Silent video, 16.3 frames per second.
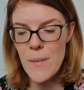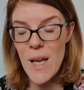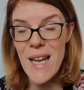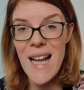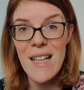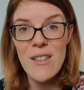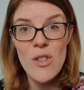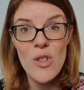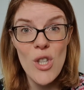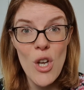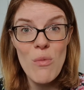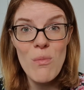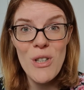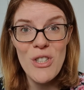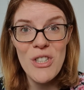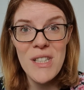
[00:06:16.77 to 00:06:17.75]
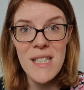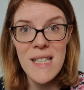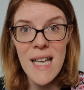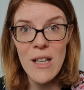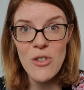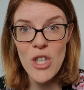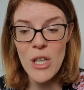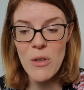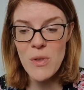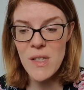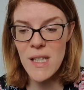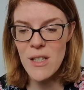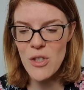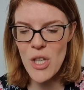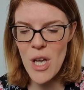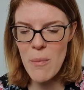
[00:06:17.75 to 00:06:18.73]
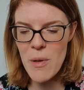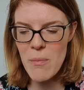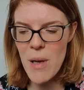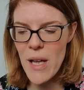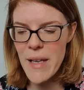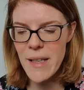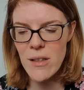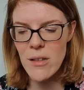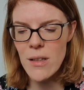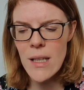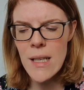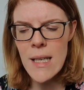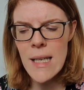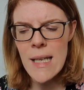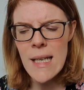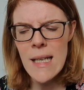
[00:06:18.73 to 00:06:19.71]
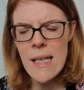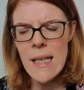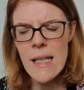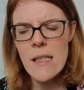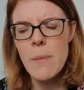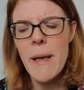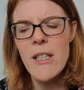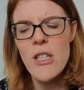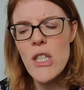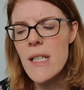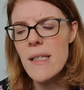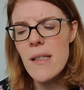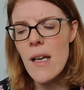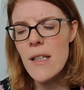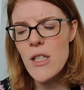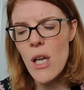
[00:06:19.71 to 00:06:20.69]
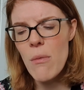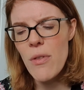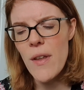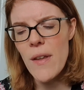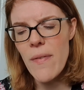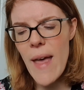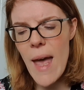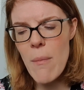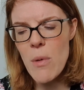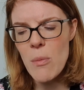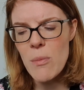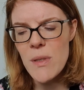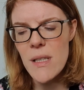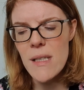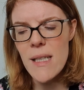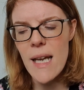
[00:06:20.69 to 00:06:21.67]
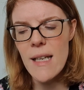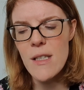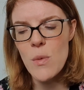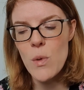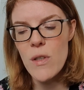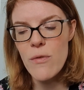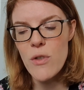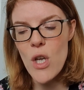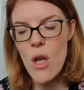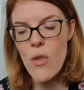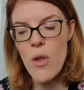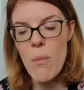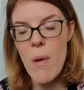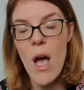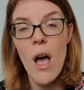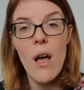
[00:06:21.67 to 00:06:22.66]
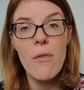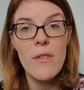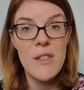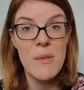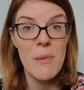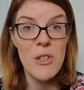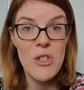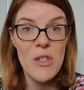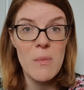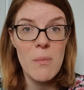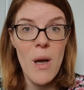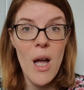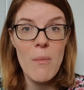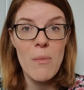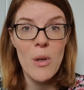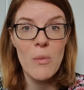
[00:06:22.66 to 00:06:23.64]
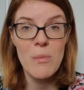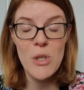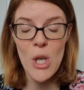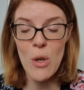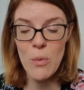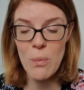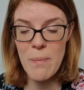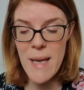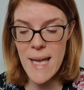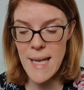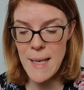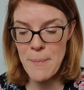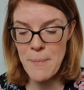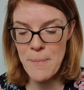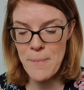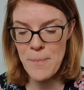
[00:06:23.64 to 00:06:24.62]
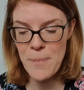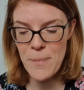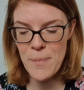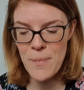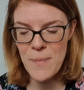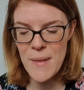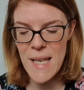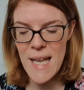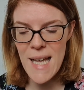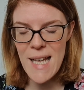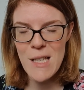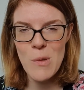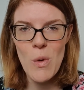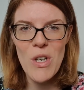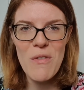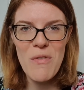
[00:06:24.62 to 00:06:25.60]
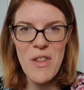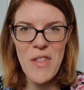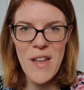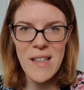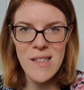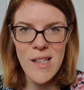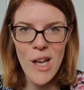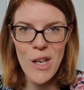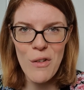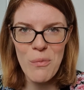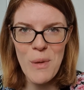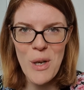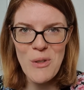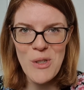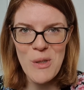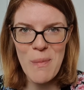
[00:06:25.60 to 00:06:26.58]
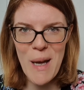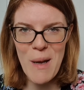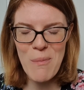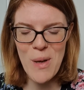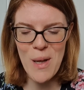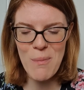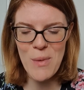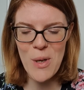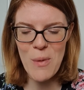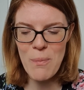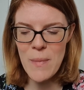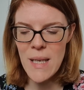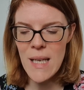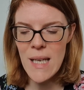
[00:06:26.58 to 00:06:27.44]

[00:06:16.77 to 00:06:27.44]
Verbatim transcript: I had so much to tell Josie and Tom and Michael, especially as I don't think their mums and dads would have told them half as much as my mum told me. It's one of the things I love most about my mum.